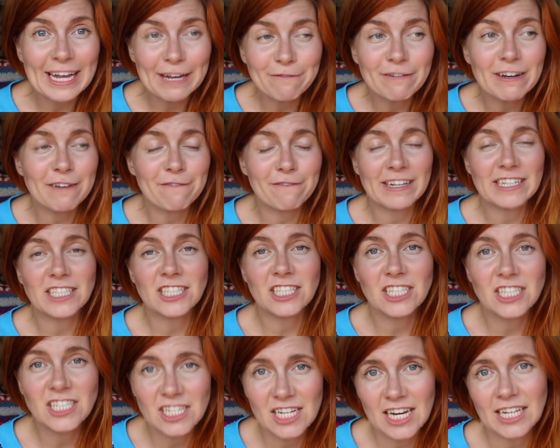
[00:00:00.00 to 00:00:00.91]
even if
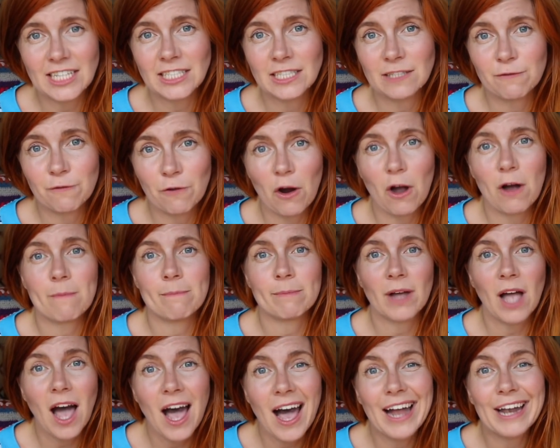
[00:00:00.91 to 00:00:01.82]
it's just
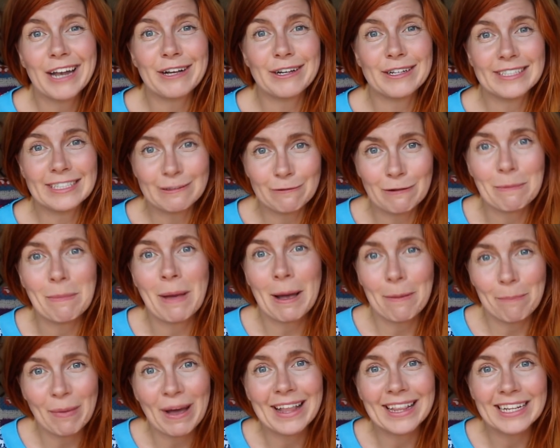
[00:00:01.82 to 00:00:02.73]
from Carlos from
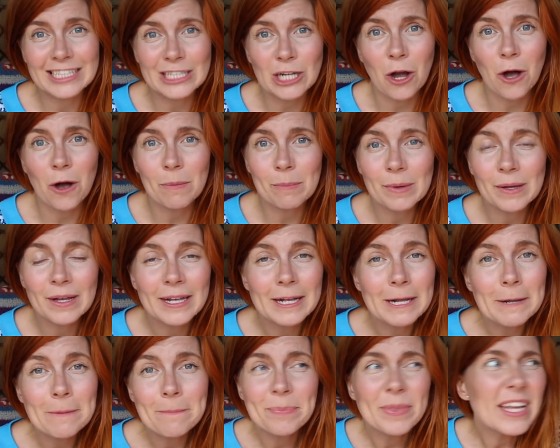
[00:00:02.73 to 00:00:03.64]
up by the shop.
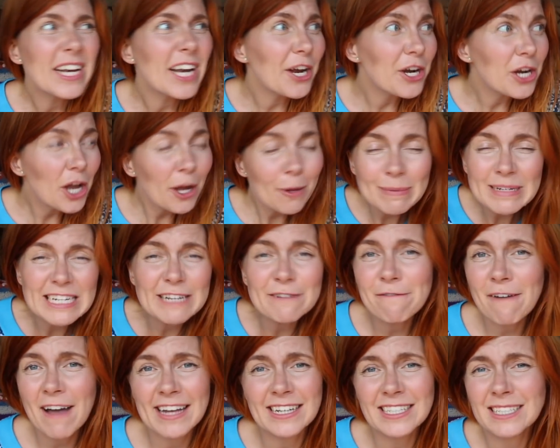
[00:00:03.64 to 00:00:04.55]
You know, nobody
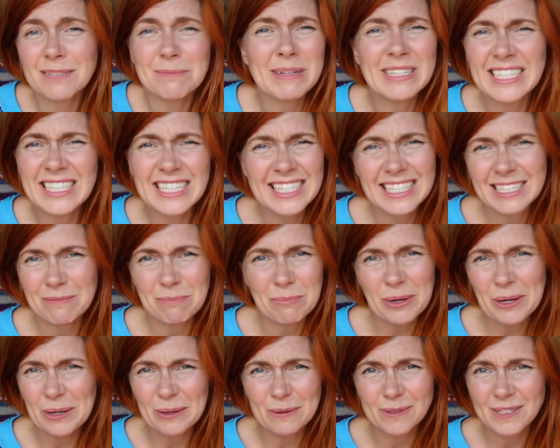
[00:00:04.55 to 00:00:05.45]
finds messages in
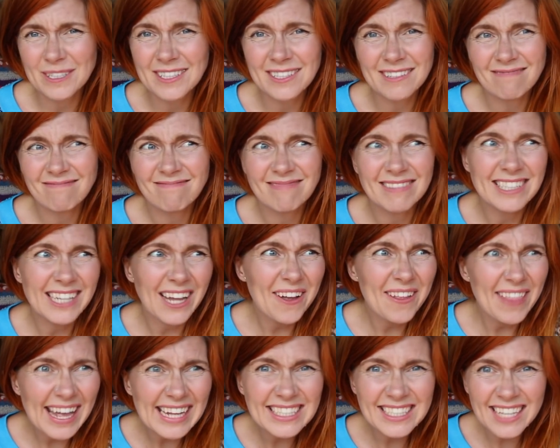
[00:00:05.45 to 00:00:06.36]
bottles.
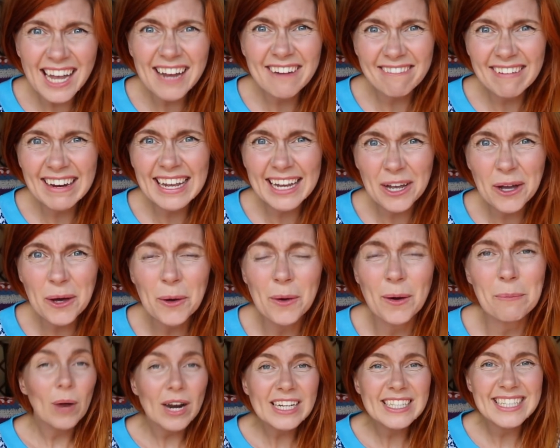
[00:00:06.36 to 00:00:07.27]
So that's like really cool.
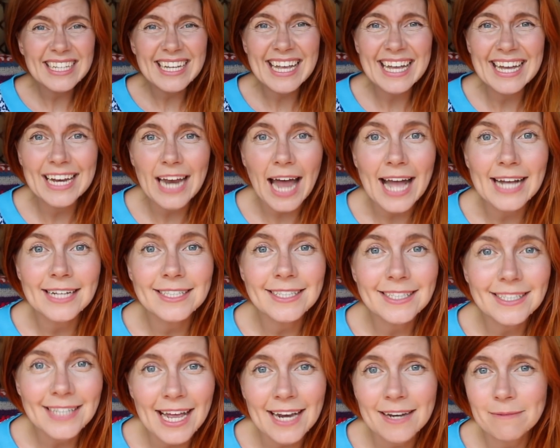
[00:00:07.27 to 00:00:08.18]
When I was a kid, I
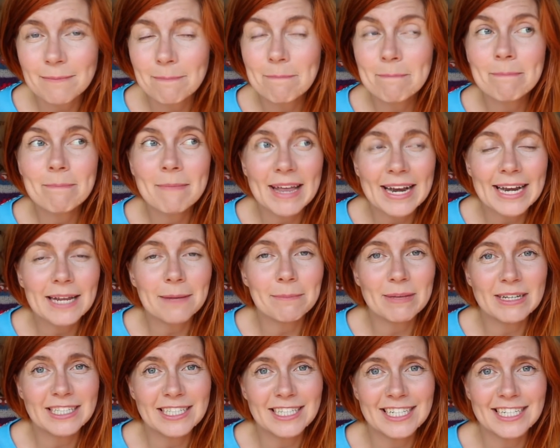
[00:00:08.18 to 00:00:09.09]
sent many
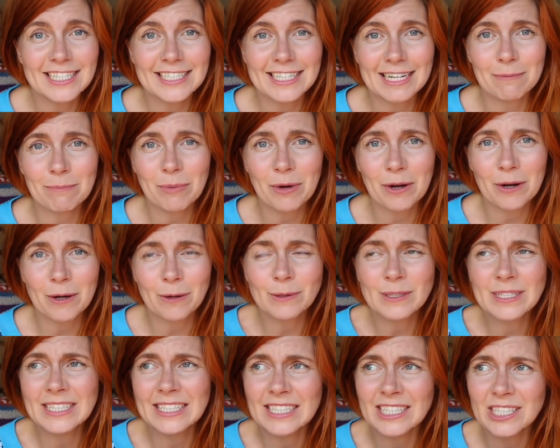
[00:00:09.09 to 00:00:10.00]
messages in
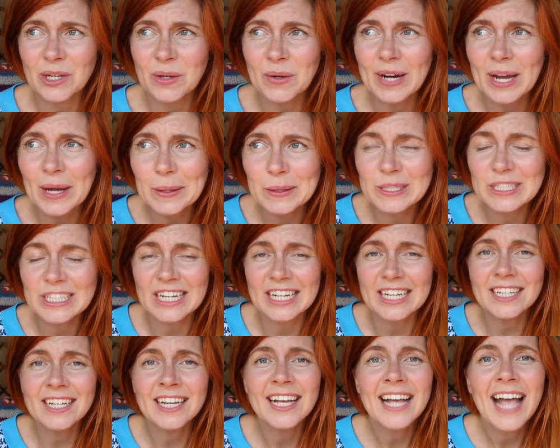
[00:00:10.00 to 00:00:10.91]
bottles. Sorry,
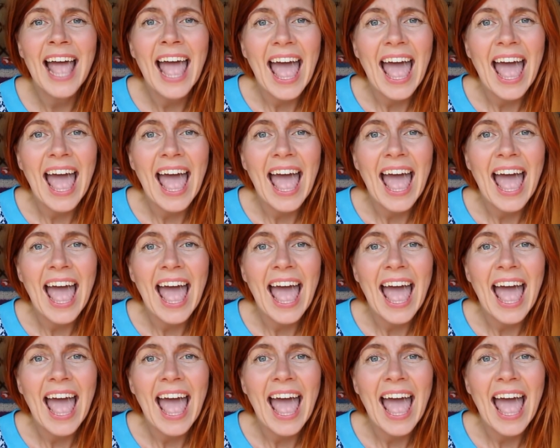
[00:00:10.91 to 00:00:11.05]
Ocean.